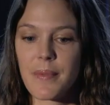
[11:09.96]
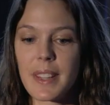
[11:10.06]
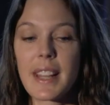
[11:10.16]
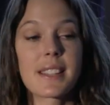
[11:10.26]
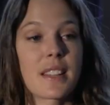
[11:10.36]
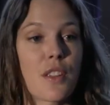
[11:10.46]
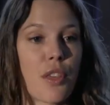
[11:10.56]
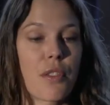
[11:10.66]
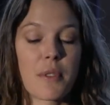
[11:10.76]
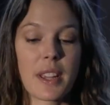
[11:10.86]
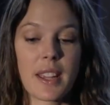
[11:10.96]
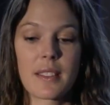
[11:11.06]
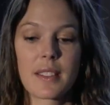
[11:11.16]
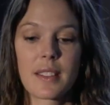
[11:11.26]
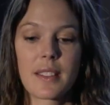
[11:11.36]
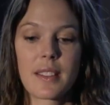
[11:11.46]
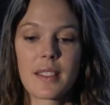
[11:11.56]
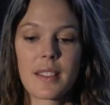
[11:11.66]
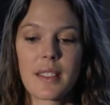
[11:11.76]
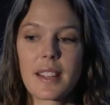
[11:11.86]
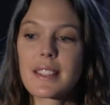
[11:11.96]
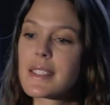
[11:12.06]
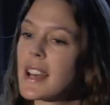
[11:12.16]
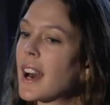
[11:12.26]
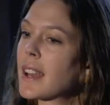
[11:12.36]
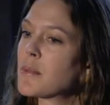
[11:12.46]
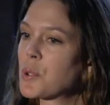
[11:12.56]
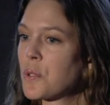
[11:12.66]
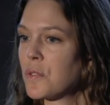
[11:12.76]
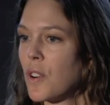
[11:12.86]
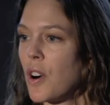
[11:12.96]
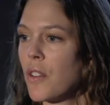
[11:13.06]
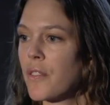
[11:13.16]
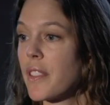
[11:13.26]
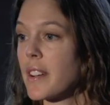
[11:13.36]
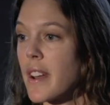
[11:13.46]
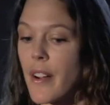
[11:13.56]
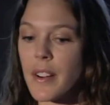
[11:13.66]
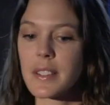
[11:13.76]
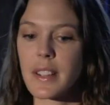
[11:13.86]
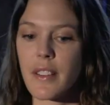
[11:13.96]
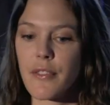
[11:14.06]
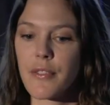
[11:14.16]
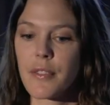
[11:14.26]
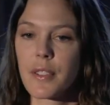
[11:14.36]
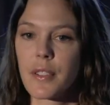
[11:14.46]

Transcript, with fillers: Lesson three it's time to evolve the narrative